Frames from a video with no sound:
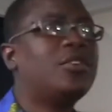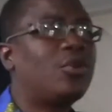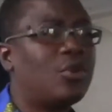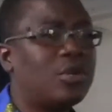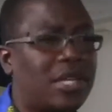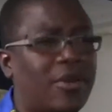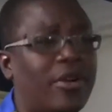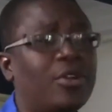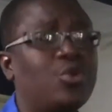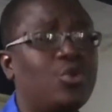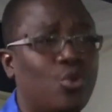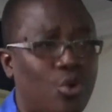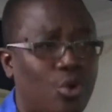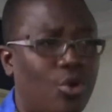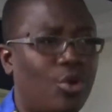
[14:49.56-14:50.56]
do you close? Around
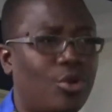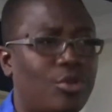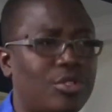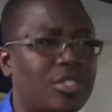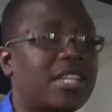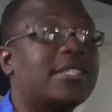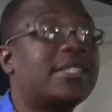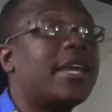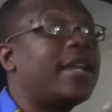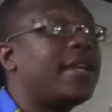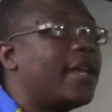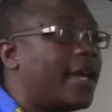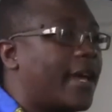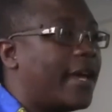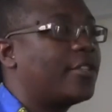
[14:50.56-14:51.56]
2 o'clock. Just get
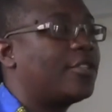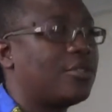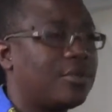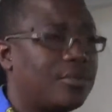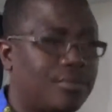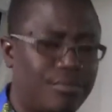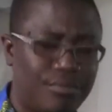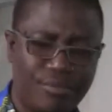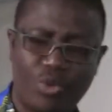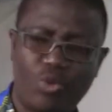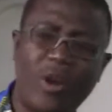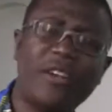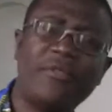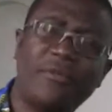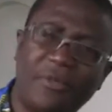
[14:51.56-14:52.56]
there at
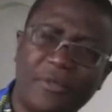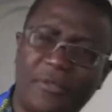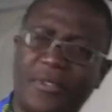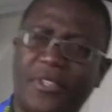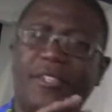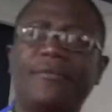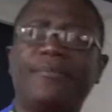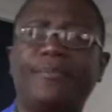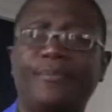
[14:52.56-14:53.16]
1:50